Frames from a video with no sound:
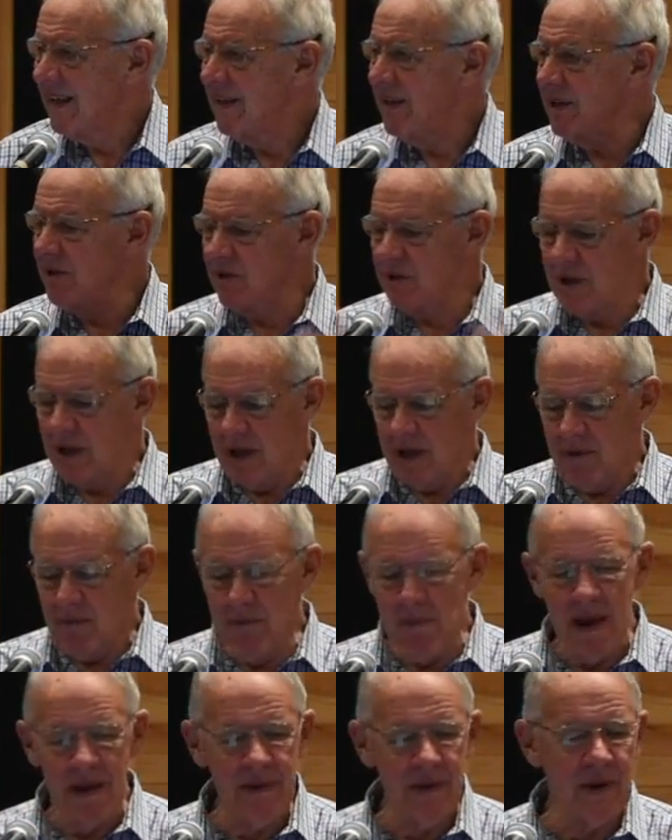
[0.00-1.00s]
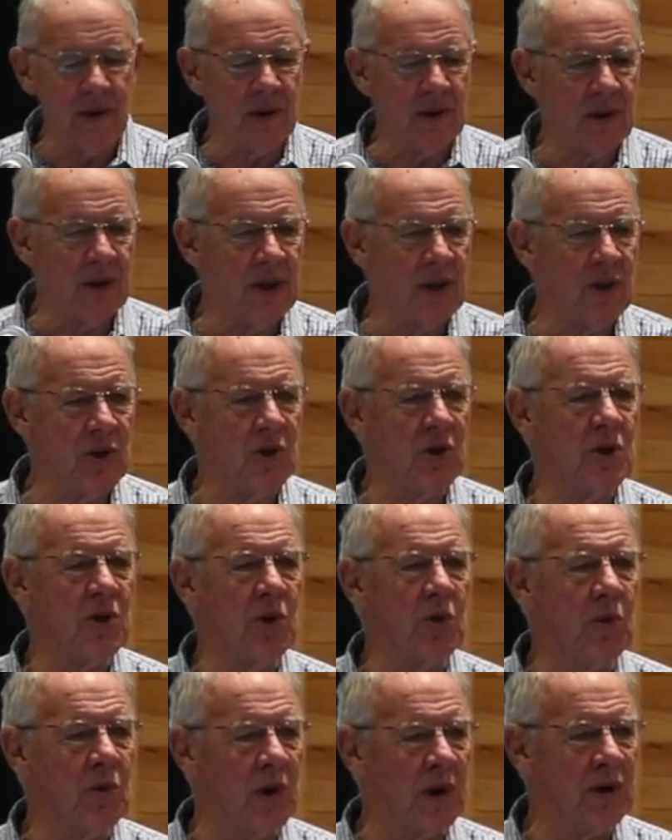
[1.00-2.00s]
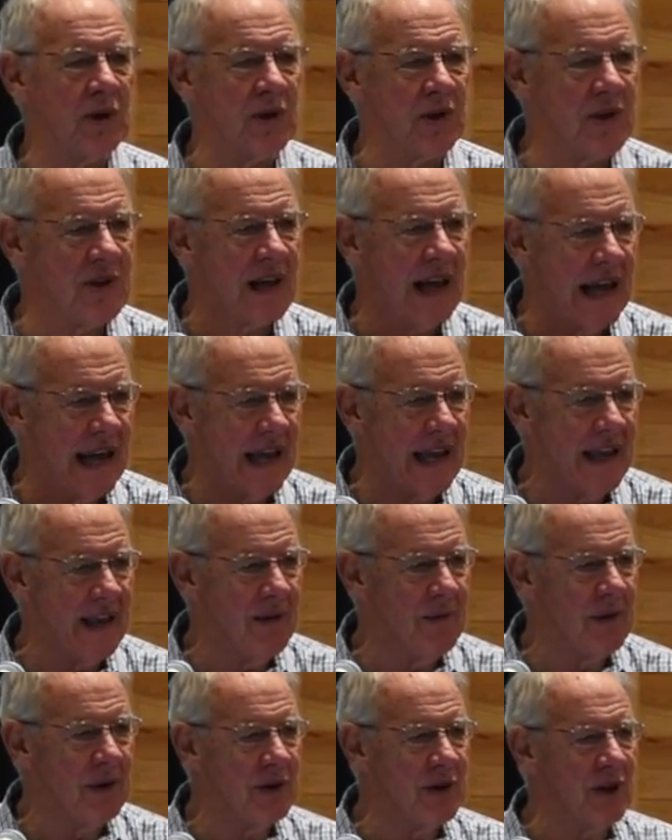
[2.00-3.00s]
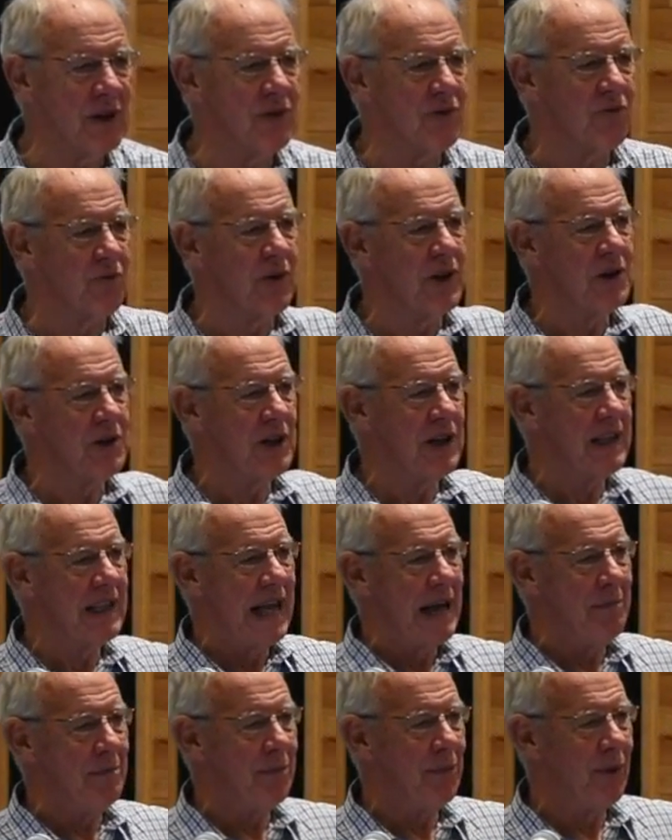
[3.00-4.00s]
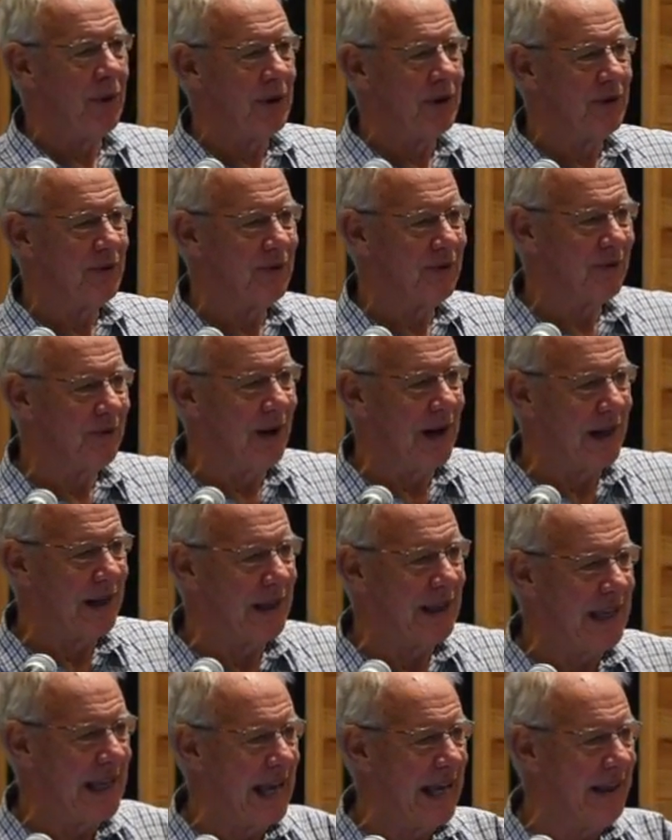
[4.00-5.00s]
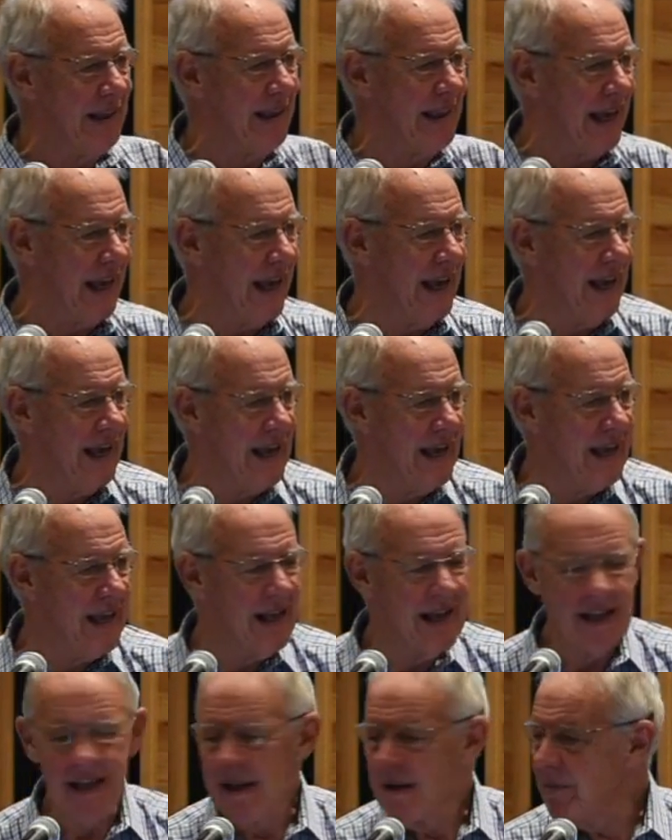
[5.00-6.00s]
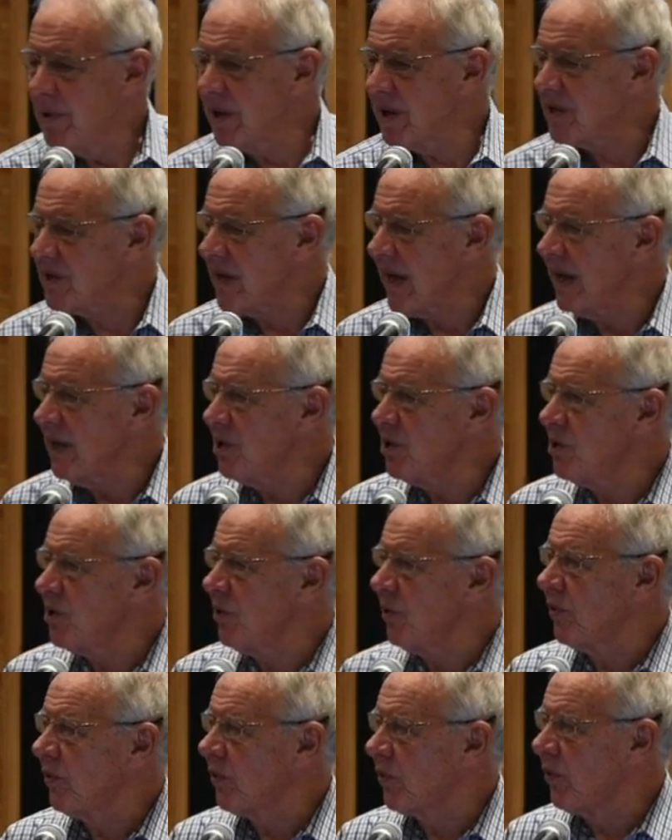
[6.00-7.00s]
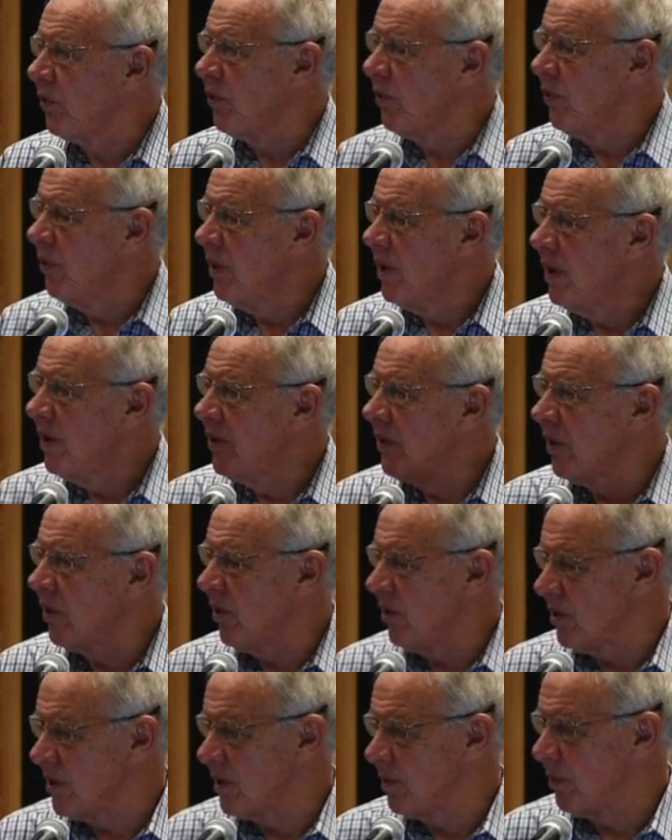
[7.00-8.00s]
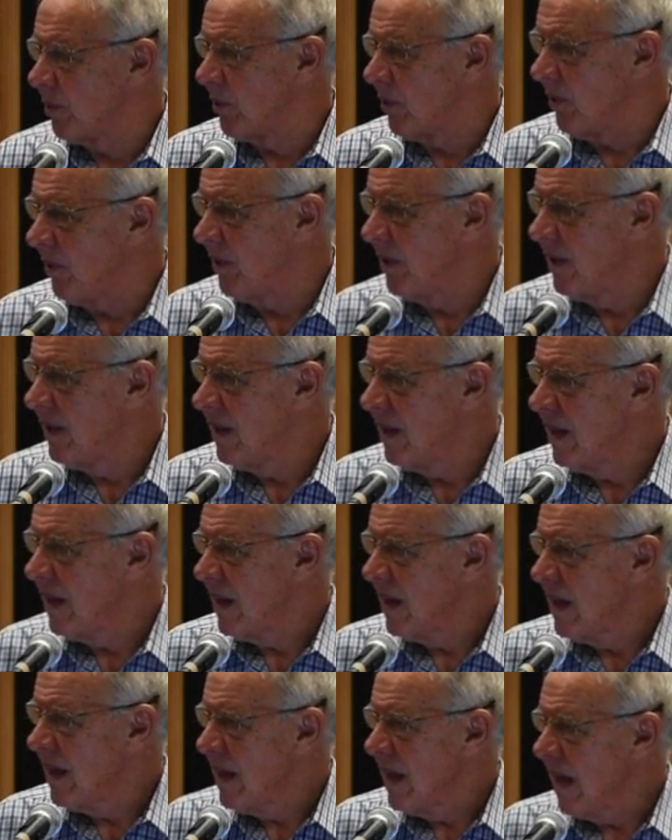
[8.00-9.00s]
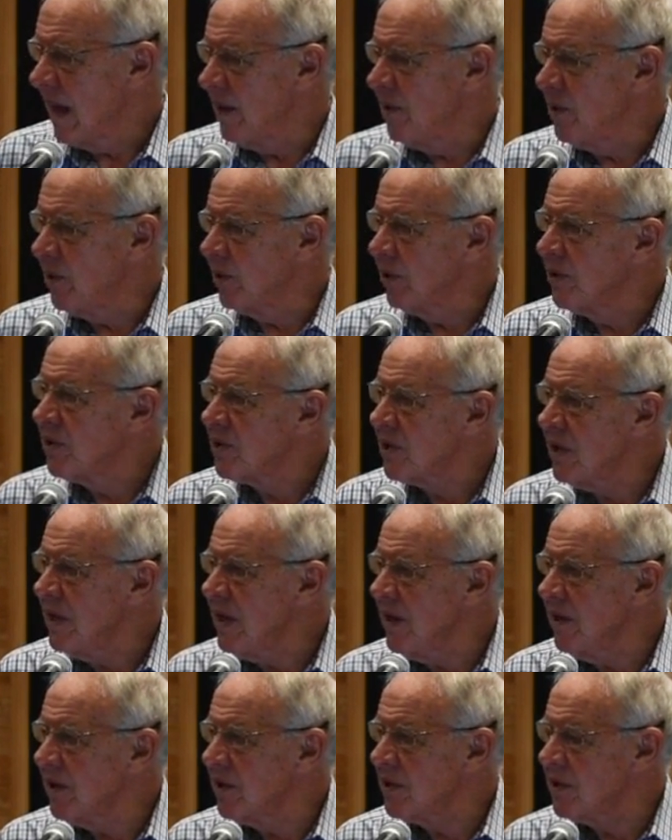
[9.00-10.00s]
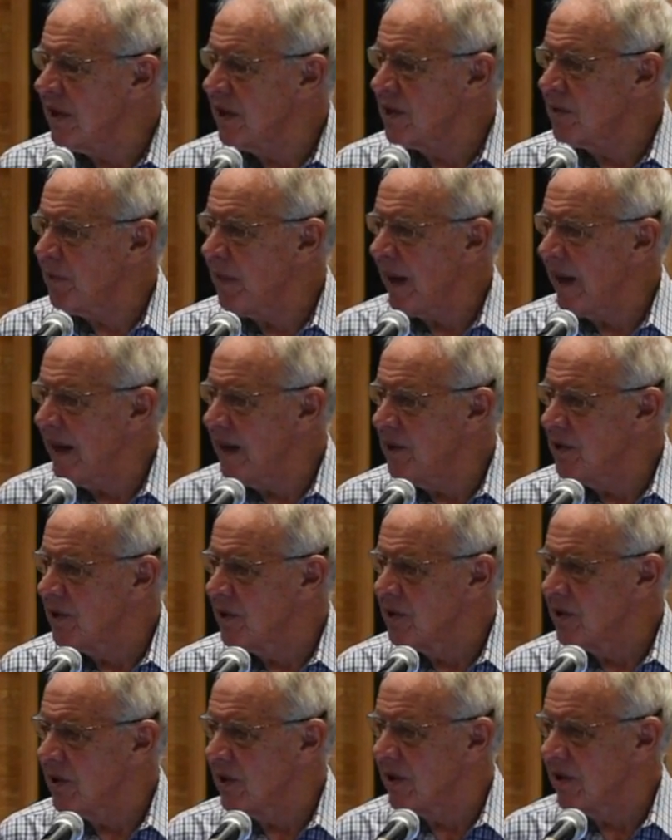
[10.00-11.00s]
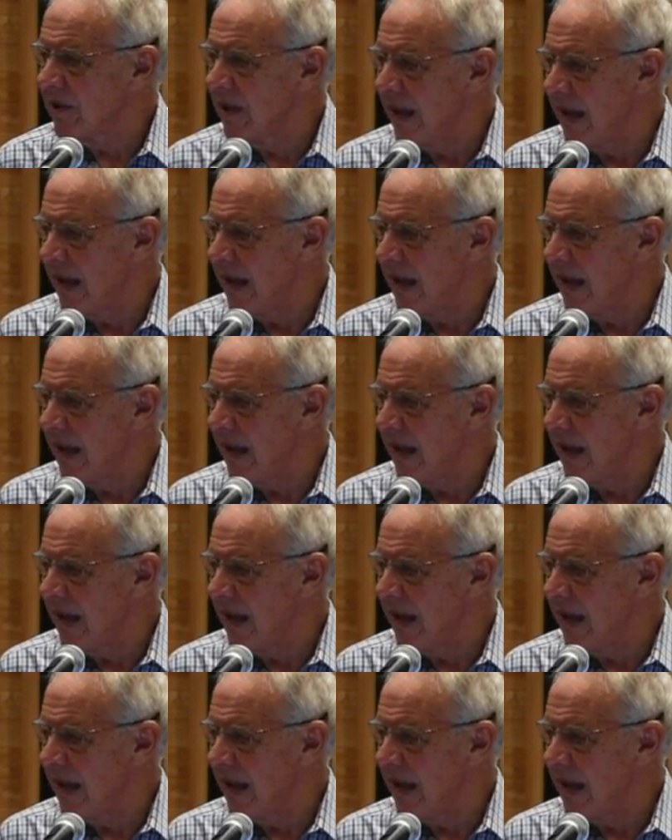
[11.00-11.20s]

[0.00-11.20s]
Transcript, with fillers: This method teaches you what to say. We're just reaching that point right at the end there, but it takes you through the gospel. And you can see in the six pages that are